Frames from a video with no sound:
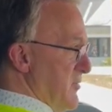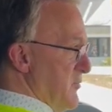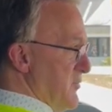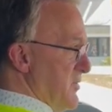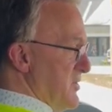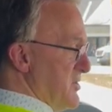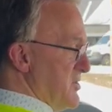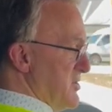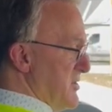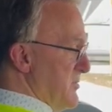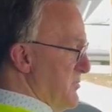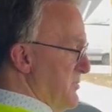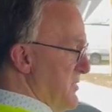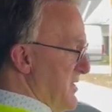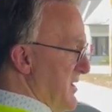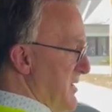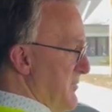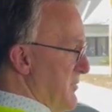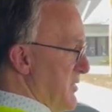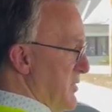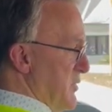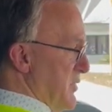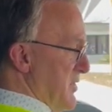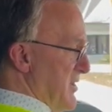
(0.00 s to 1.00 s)
which should be
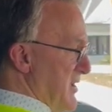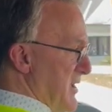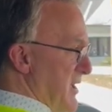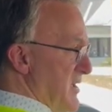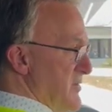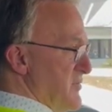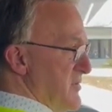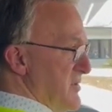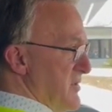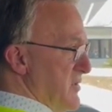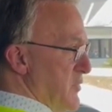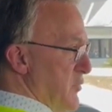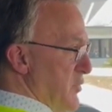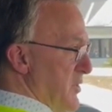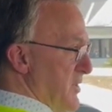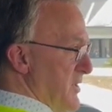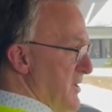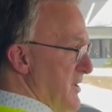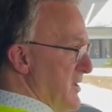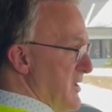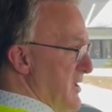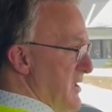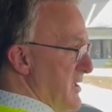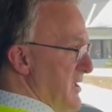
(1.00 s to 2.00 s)
between
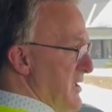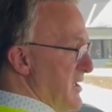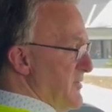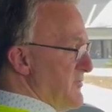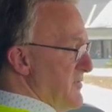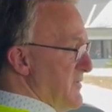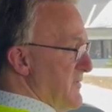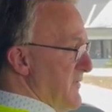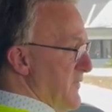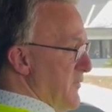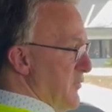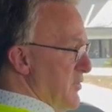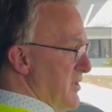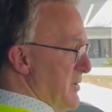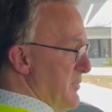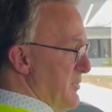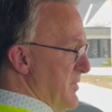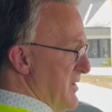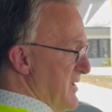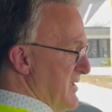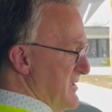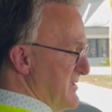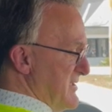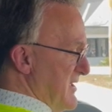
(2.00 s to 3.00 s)
120 and
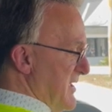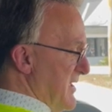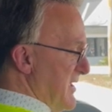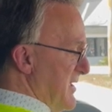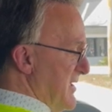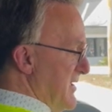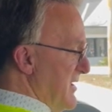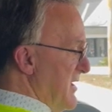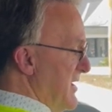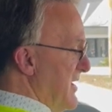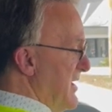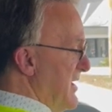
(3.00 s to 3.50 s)
140 psi,